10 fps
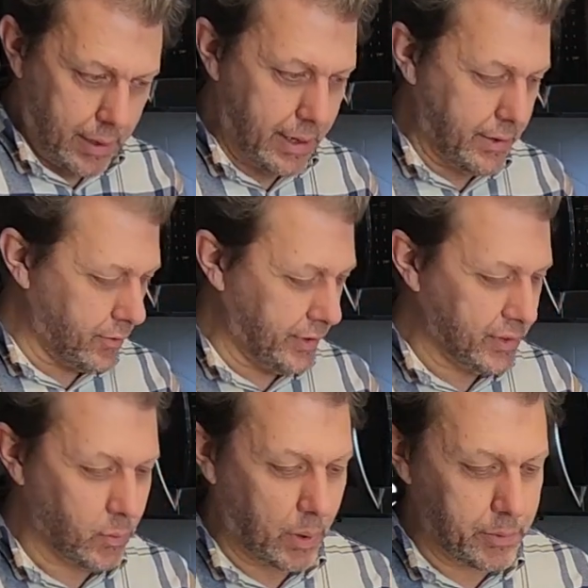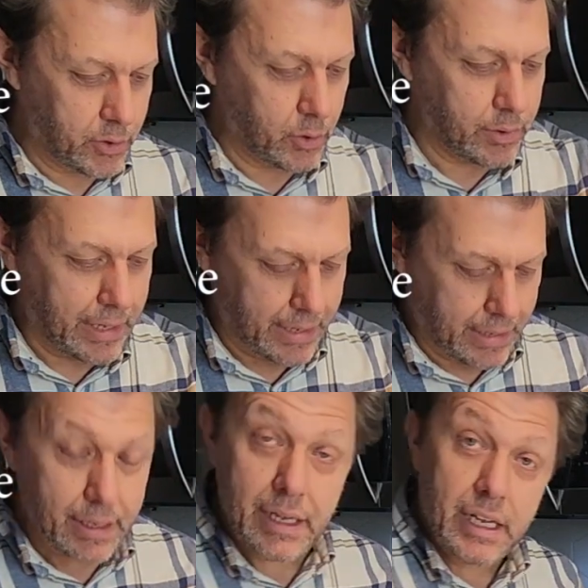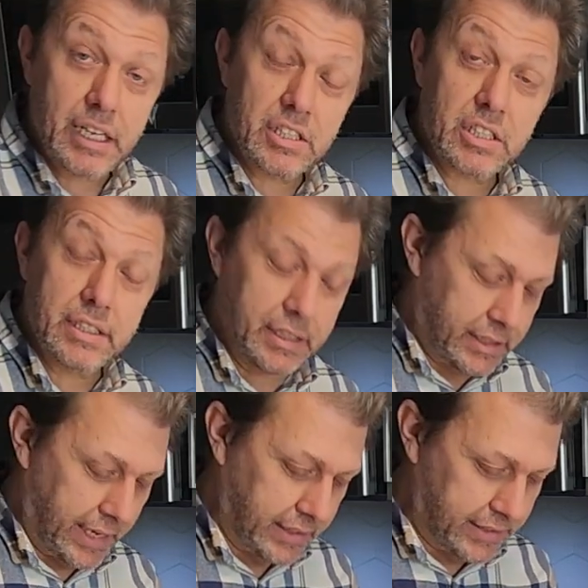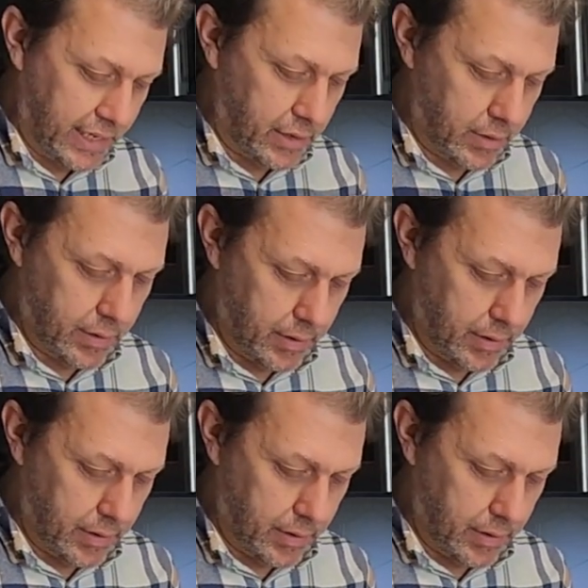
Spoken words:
And the reason why we do that is because it takes out